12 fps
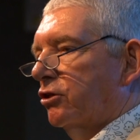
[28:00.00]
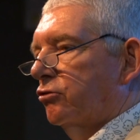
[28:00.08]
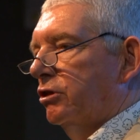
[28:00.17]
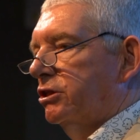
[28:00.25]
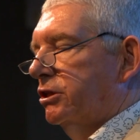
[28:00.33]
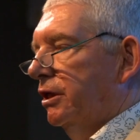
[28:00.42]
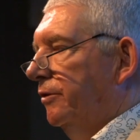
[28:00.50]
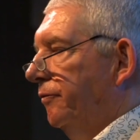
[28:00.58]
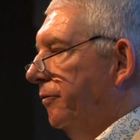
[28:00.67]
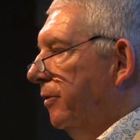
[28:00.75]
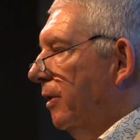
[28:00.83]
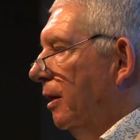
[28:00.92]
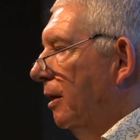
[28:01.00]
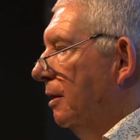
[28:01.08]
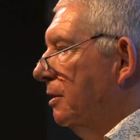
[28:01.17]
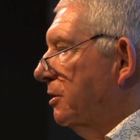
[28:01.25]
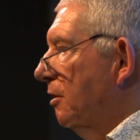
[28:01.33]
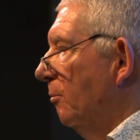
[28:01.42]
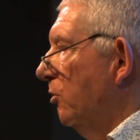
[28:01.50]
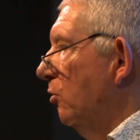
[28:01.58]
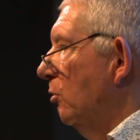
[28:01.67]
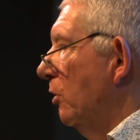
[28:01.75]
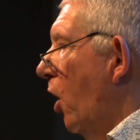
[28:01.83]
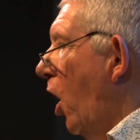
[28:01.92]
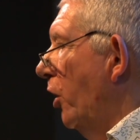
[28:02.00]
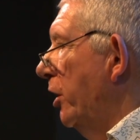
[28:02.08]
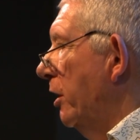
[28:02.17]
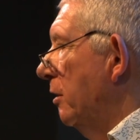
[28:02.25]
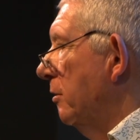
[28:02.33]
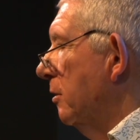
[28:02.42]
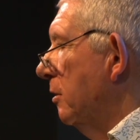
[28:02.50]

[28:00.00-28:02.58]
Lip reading: a Christian, somebody who will honor